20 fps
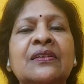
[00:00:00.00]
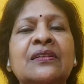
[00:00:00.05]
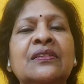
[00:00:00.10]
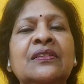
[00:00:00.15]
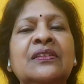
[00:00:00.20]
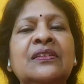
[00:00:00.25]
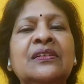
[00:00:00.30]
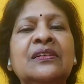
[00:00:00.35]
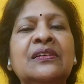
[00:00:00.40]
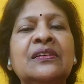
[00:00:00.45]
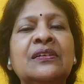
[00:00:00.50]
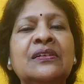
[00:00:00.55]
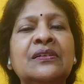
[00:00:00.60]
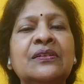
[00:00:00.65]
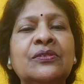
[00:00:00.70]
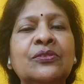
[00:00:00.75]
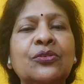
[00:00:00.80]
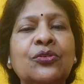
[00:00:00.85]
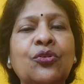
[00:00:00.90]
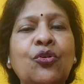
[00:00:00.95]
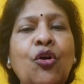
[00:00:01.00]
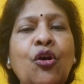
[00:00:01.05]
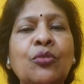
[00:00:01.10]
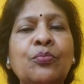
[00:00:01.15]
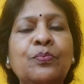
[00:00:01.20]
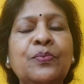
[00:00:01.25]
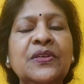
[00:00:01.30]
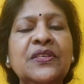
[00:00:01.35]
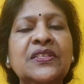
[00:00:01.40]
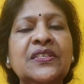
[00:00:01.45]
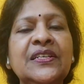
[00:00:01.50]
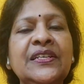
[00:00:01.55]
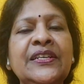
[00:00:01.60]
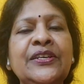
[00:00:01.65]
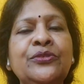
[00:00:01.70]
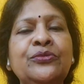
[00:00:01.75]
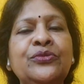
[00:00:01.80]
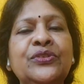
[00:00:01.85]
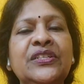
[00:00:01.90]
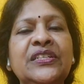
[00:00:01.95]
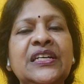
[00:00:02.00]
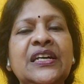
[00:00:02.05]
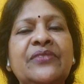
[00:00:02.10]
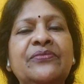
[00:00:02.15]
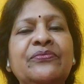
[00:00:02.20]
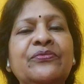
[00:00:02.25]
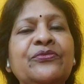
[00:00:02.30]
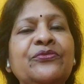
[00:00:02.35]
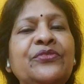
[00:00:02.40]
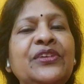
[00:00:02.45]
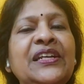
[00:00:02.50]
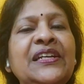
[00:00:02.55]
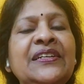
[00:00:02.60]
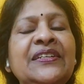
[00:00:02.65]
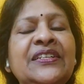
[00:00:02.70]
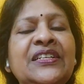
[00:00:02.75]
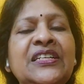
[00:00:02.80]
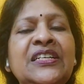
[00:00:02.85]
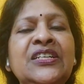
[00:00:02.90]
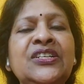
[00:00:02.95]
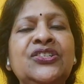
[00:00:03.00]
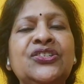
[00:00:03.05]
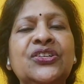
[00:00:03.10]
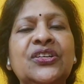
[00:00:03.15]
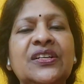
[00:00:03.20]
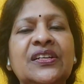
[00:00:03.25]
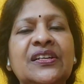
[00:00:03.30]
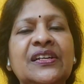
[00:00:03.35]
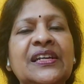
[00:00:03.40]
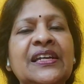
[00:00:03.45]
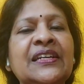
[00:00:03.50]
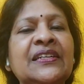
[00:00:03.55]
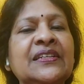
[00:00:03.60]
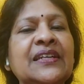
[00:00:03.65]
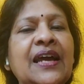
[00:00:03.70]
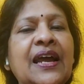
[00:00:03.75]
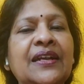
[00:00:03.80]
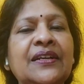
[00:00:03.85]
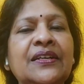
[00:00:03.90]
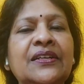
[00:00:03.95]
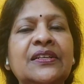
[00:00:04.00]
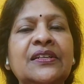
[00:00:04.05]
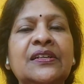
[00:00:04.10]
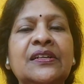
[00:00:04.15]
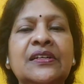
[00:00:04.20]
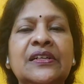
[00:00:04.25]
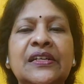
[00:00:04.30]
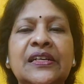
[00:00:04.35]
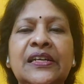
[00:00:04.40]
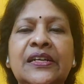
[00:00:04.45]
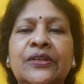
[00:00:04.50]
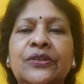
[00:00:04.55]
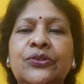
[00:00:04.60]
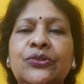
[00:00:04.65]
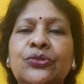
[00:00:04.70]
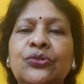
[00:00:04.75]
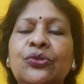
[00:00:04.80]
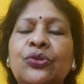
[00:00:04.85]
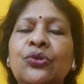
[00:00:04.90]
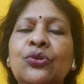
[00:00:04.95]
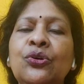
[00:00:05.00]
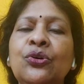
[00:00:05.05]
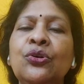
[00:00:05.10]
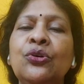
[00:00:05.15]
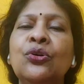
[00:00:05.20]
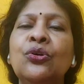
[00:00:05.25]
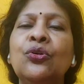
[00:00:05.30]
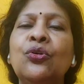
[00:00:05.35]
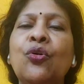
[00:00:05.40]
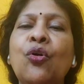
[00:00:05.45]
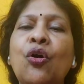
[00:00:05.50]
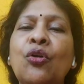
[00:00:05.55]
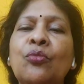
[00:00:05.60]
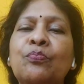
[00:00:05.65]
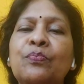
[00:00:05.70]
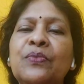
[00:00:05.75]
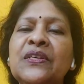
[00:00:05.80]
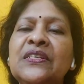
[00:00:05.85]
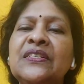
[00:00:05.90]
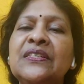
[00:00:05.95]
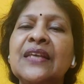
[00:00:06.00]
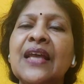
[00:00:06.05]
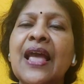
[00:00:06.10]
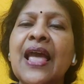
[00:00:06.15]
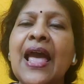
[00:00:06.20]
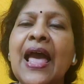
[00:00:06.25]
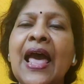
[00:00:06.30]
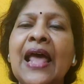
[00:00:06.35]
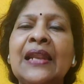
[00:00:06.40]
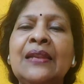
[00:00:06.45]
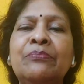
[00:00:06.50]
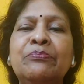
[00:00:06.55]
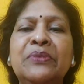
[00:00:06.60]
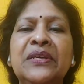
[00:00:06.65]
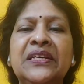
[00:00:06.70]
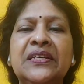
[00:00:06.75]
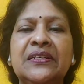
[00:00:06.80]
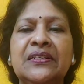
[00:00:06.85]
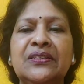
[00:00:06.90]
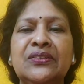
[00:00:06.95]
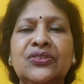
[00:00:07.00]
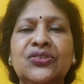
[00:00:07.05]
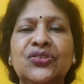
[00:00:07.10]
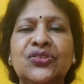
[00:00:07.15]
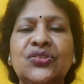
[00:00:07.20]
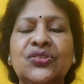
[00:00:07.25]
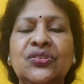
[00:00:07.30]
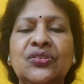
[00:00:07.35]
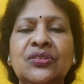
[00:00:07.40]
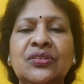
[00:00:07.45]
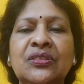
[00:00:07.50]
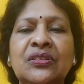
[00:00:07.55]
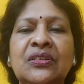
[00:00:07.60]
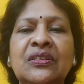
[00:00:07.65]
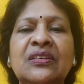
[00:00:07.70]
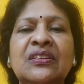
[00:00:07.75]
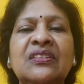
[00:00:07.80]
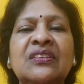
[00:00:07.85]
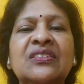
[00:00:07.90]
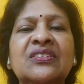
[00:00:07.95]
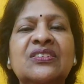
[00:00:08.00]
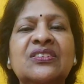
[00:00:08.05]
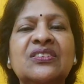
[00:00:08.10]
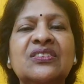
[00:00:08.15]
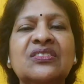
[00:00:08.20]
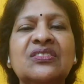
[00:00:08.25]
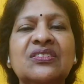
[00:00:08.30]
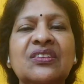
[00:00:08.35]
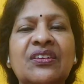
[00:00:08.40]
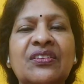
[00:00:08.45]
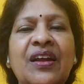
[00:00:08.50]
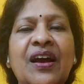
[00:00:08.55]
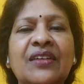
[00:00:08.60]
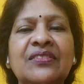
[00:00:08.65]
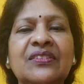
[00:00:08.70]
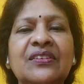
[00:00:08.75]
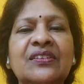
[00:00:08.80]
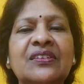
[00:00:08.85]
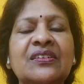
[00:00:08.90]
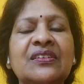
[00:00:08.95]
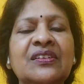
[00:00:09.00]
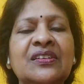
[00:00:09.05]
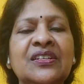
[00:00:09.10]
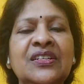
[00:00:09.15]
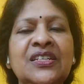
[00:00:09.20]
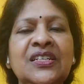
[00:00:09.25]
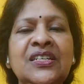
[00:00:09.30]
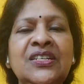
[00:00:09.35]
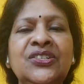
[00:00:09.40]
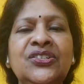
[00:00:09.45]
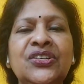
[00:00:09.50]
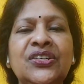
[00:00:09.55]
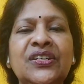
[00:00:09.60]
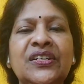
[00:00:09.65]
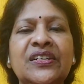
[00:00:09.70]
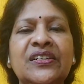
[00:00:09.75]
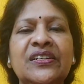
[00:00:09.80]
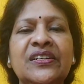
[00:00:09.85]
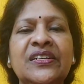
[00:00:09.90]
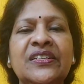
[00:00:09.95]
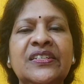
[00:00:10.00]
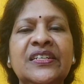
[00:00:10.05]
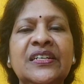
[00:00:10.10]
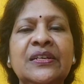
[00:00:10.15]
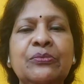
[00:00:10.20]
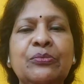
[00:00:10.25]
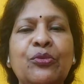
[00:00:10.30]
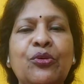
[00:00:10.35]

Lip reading: the corpus luteum will degenerate and turn into corpus albicans. This is rather a degenerating